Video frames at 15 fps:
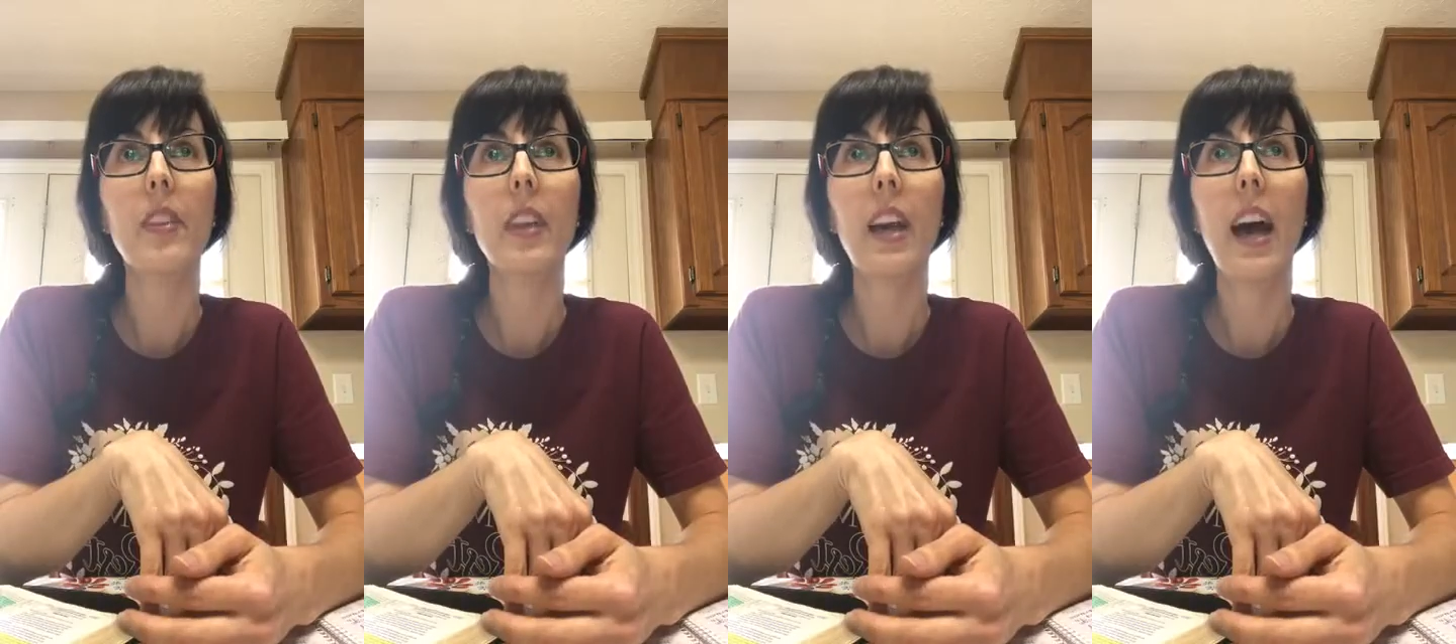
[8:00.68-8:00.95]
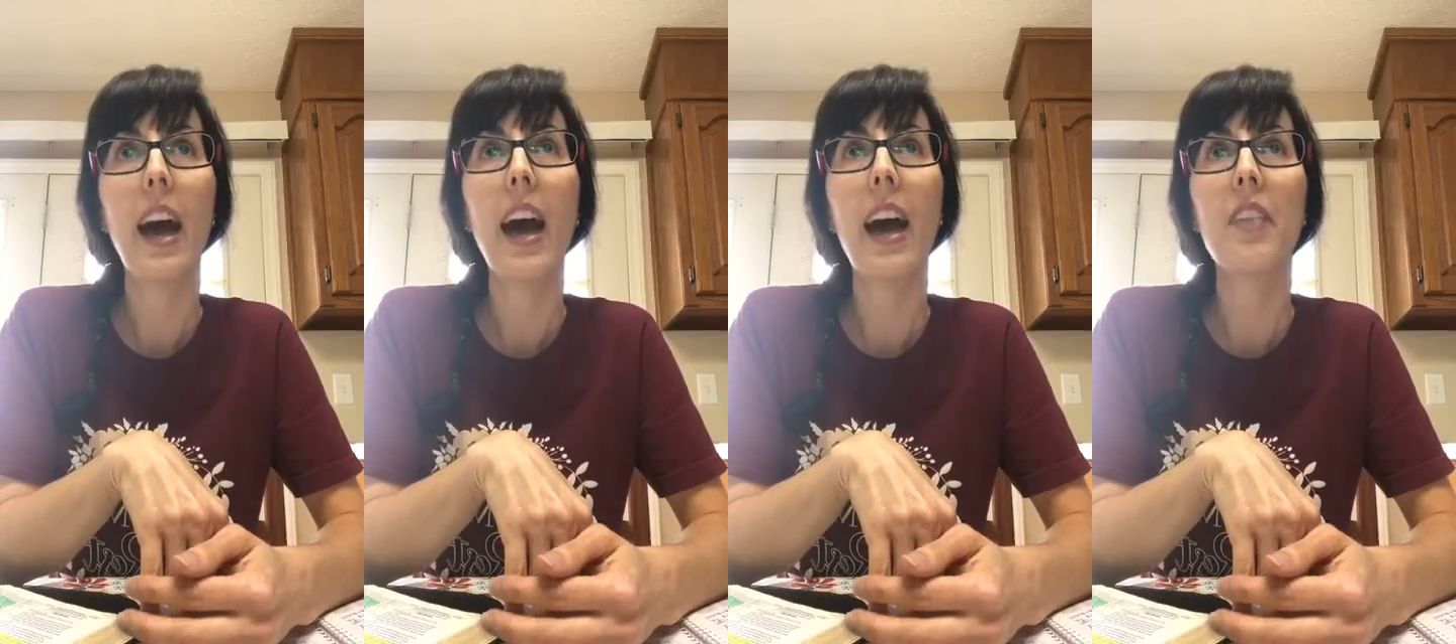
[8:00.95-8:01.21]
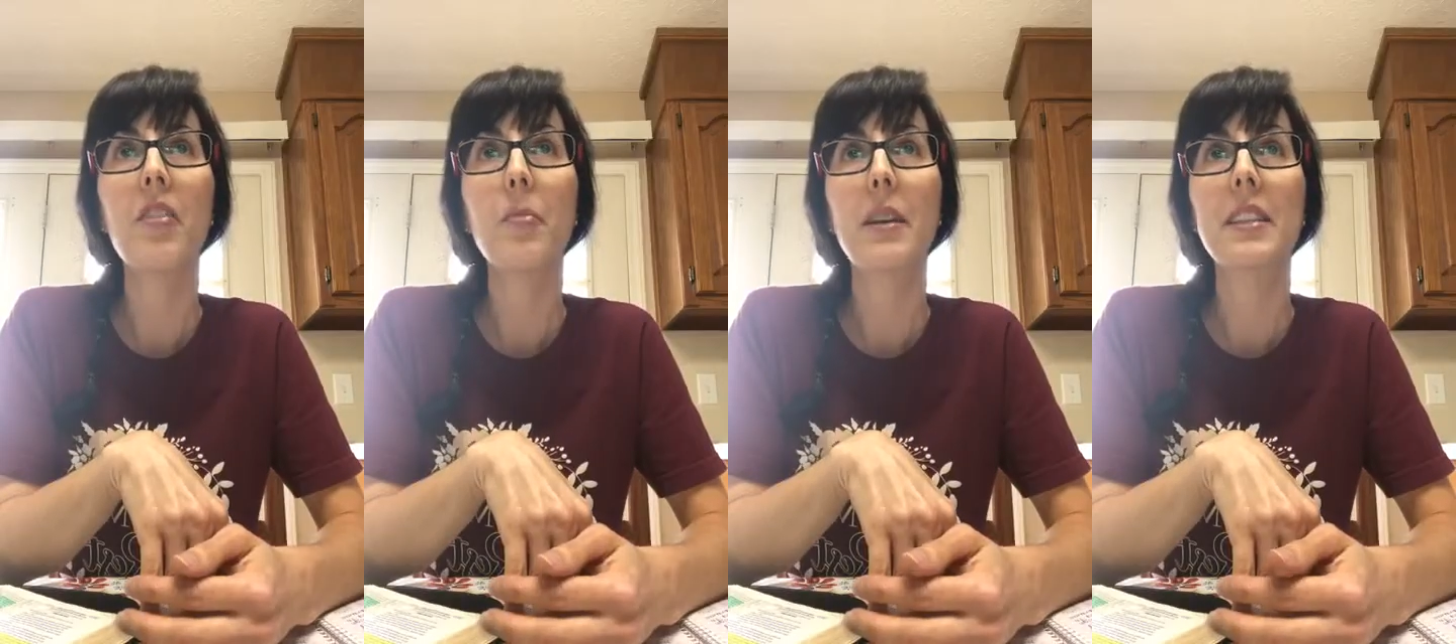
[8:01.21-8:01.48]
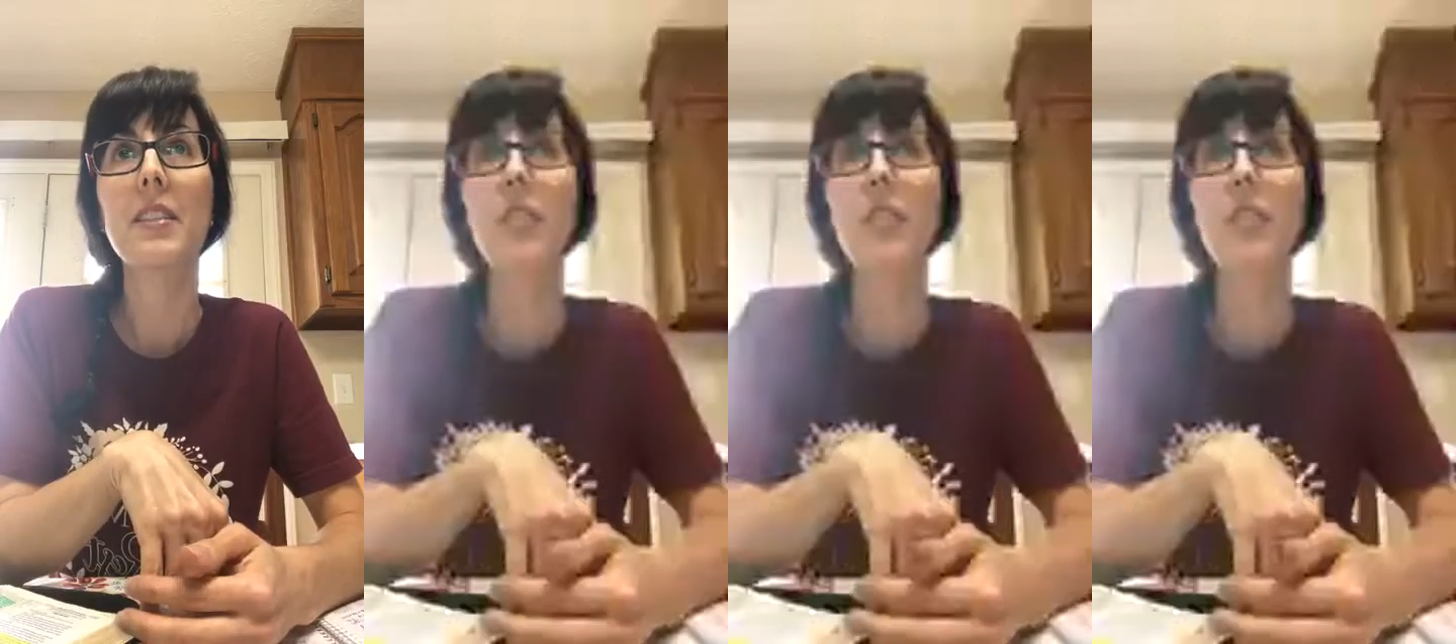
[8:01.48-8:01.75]
haven't
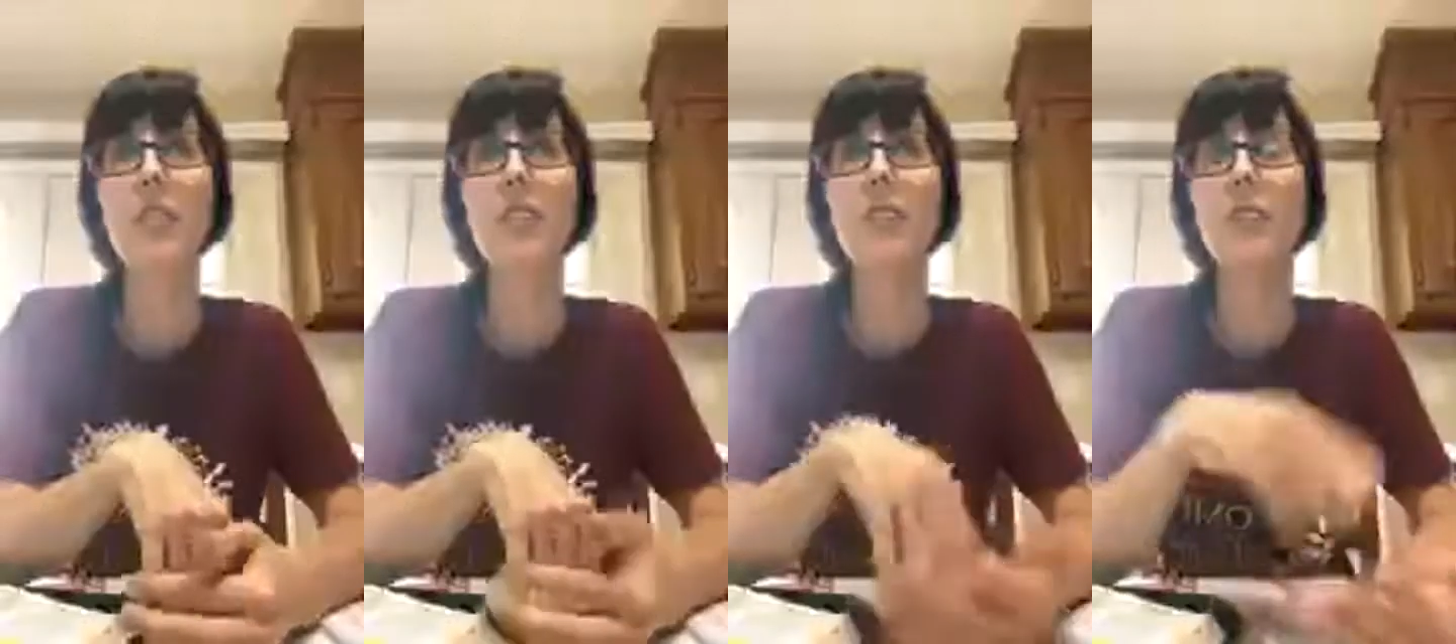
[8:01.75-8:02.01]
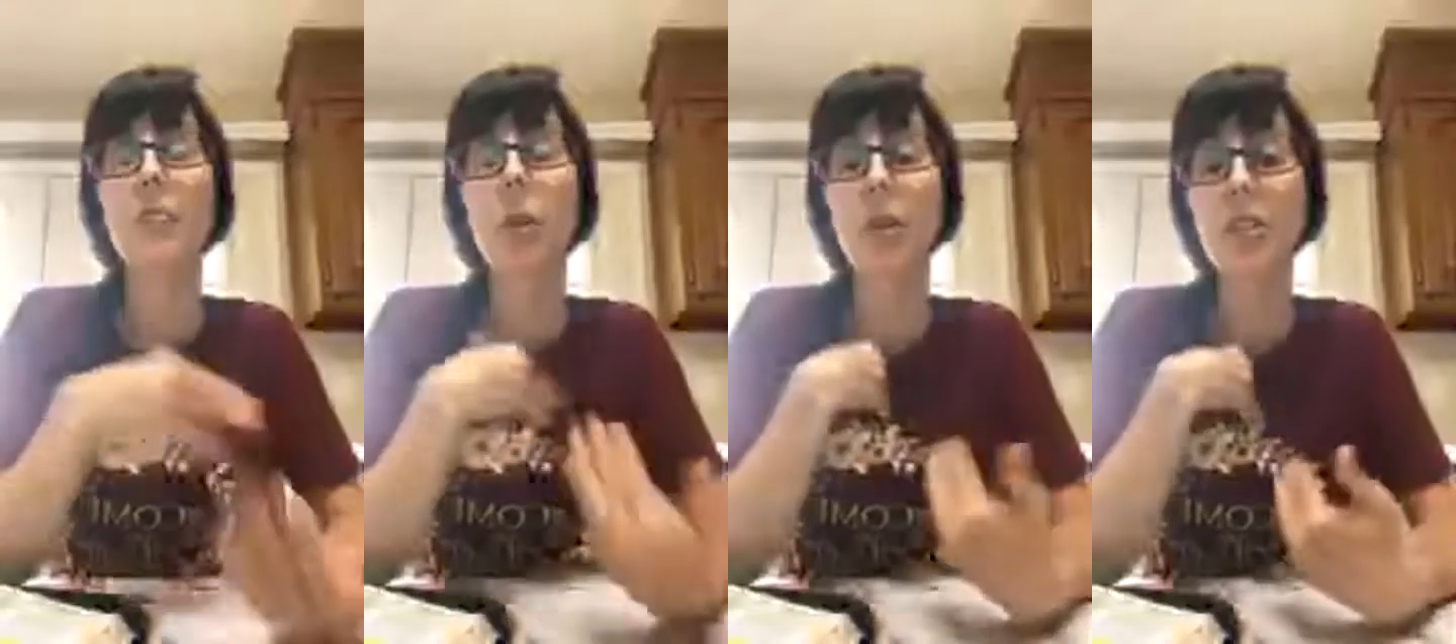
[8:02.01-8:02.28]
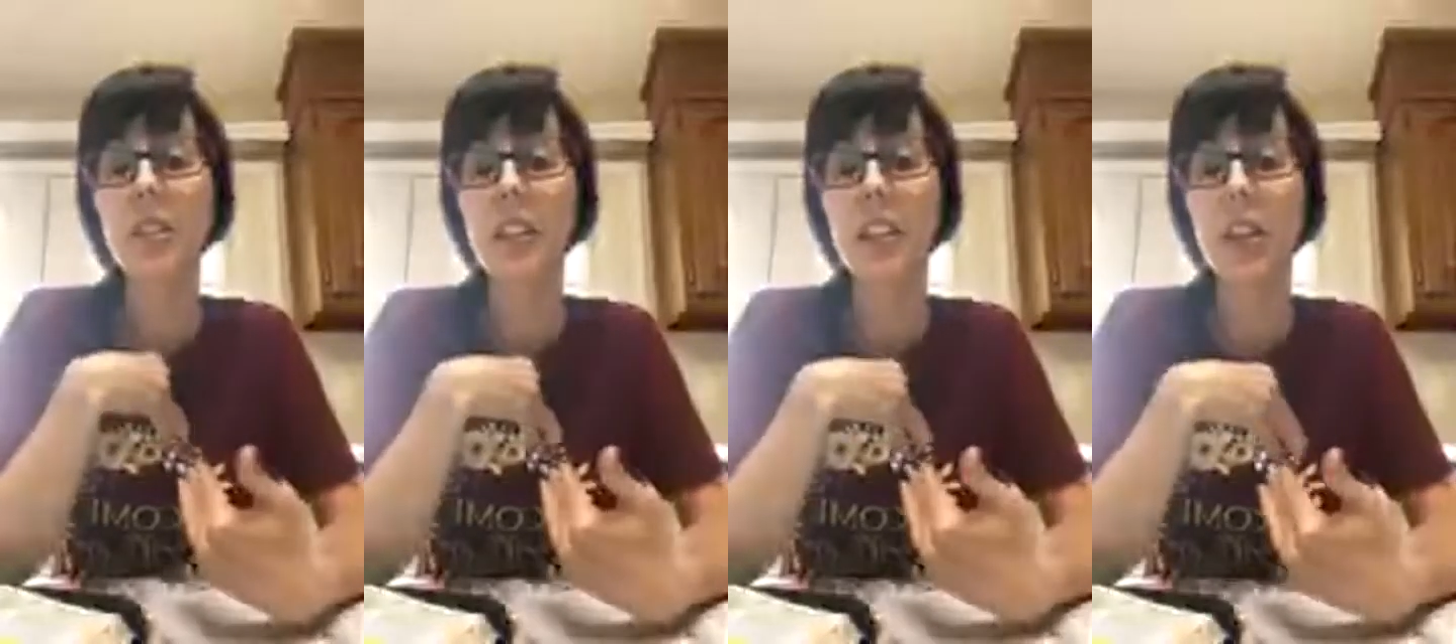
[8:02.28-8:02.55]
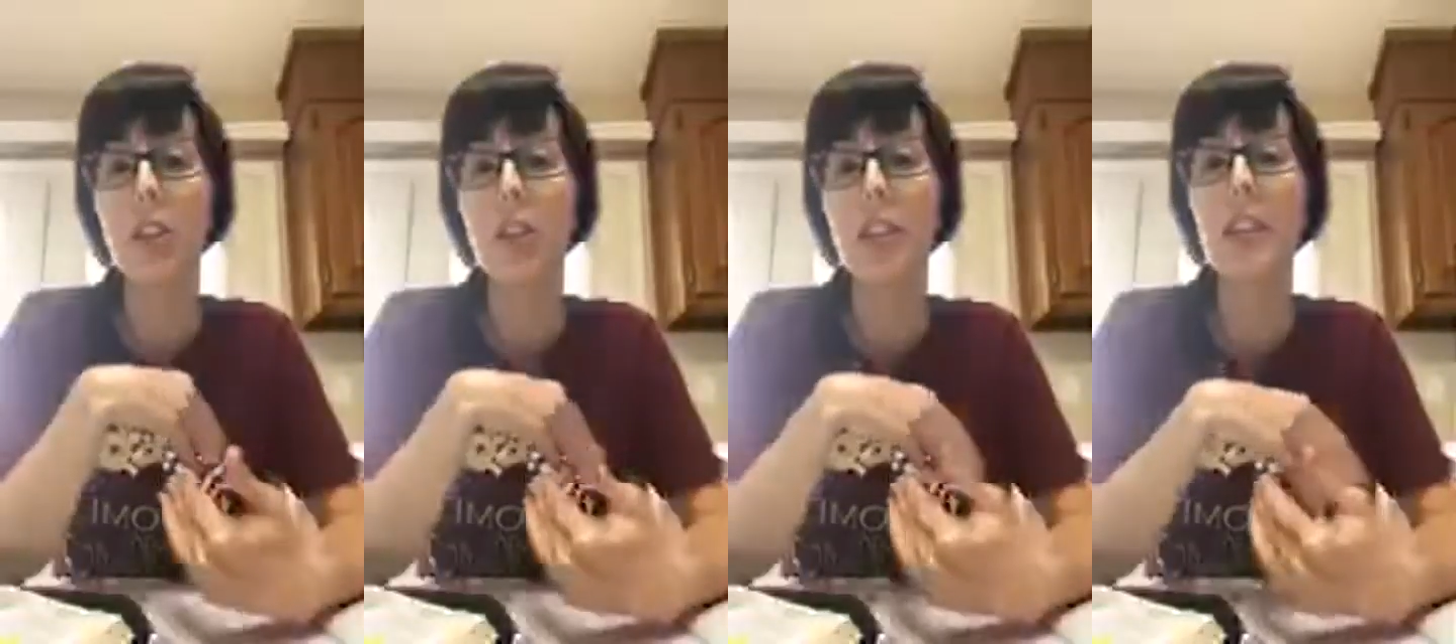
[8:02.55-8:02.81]
myself personally
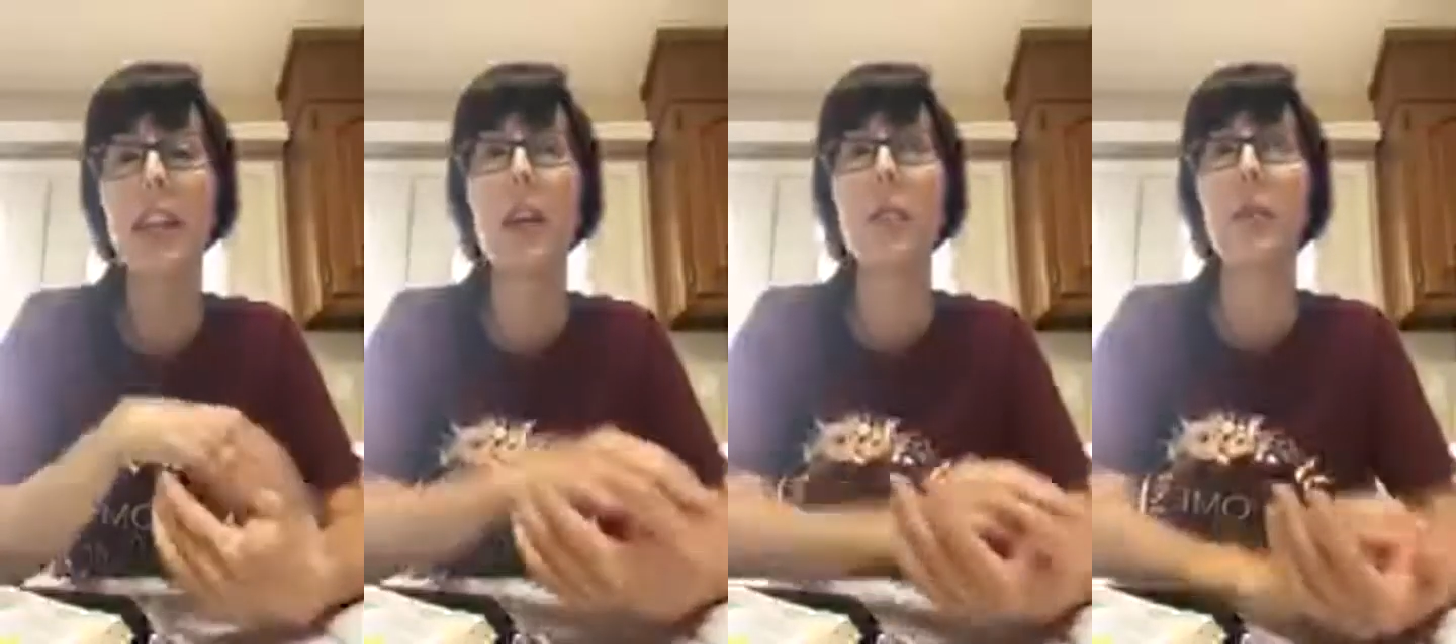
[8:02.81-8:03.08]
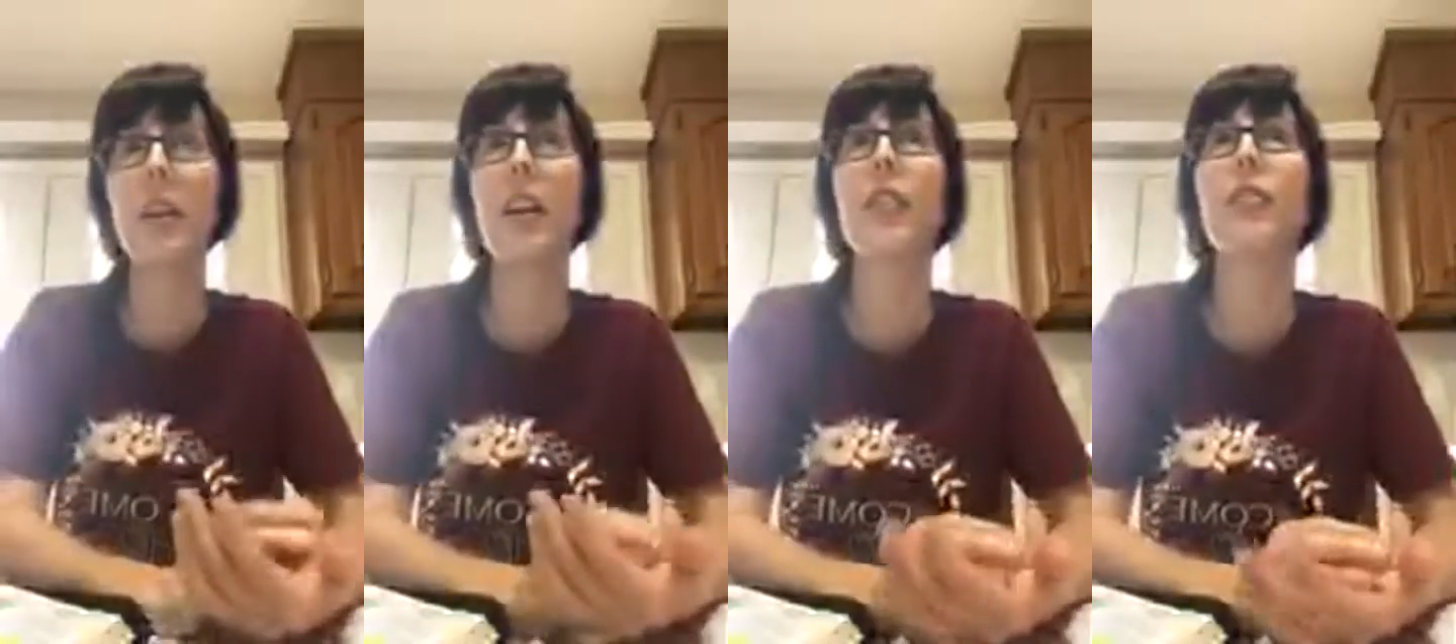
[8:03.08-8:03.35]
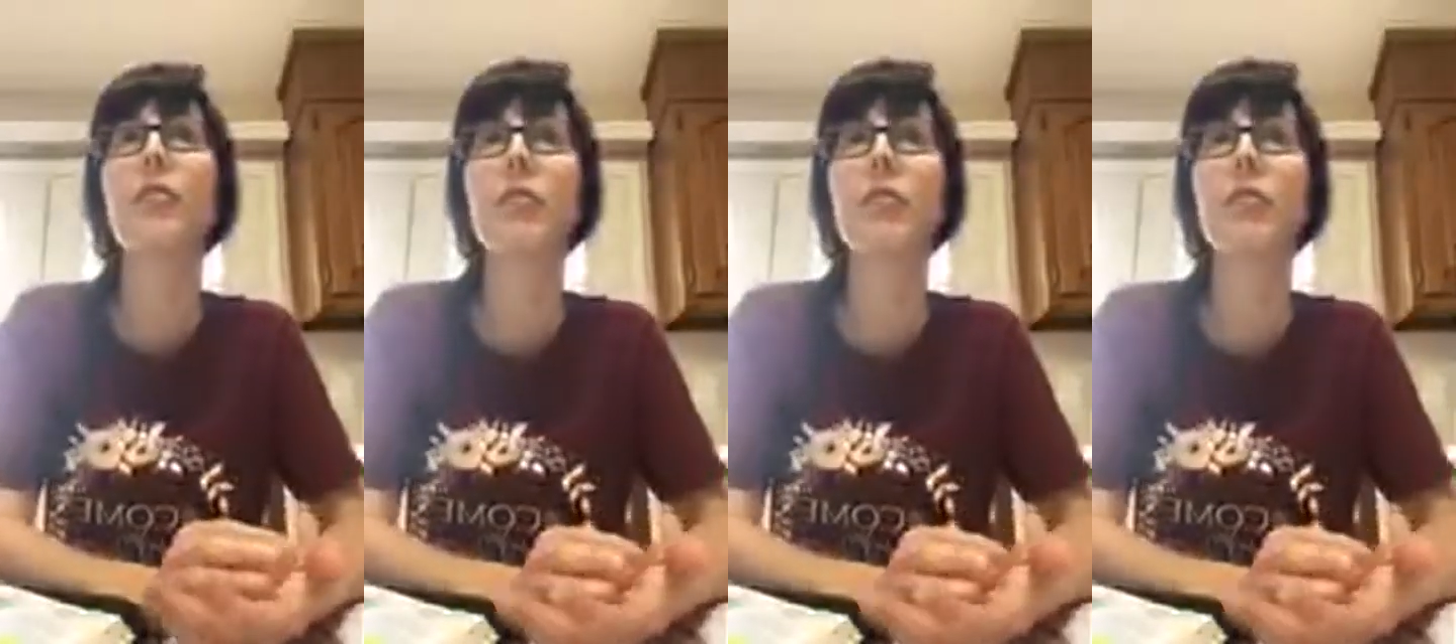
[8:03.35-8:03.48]
used it yet, but I